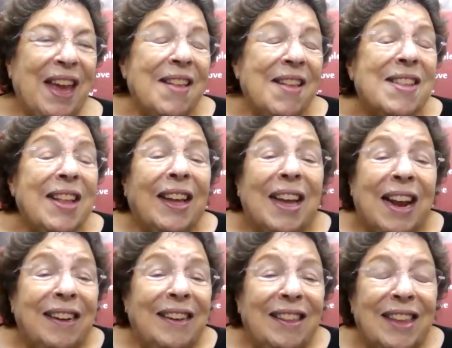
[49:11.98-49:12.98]
Is there
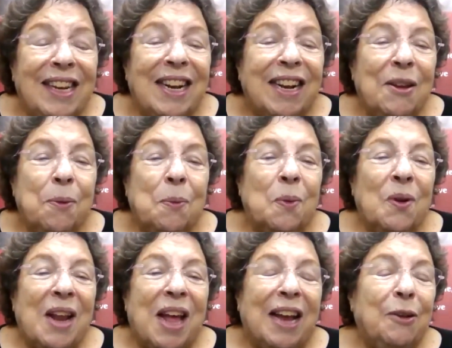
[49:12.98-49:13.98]
anything that you
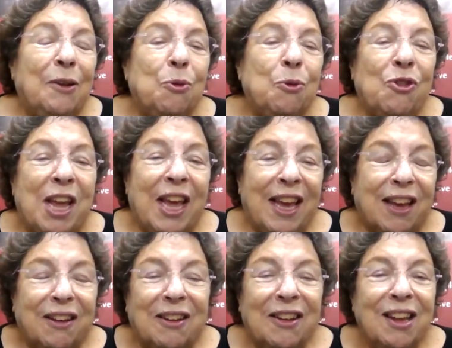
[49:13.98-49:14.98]
would like to
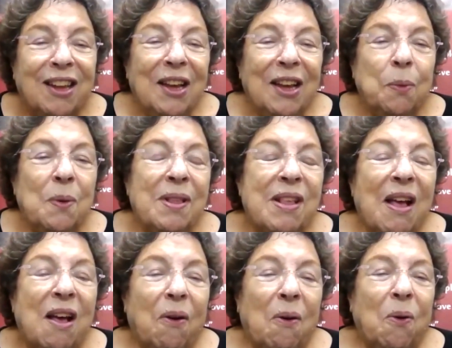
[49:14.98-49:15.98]
share with
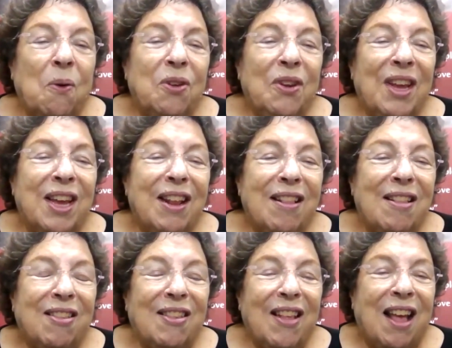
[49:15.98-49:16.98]
our
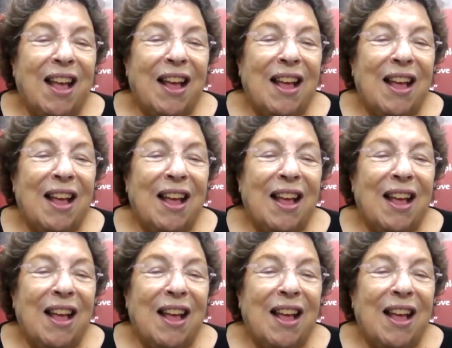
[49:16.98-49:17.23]
audience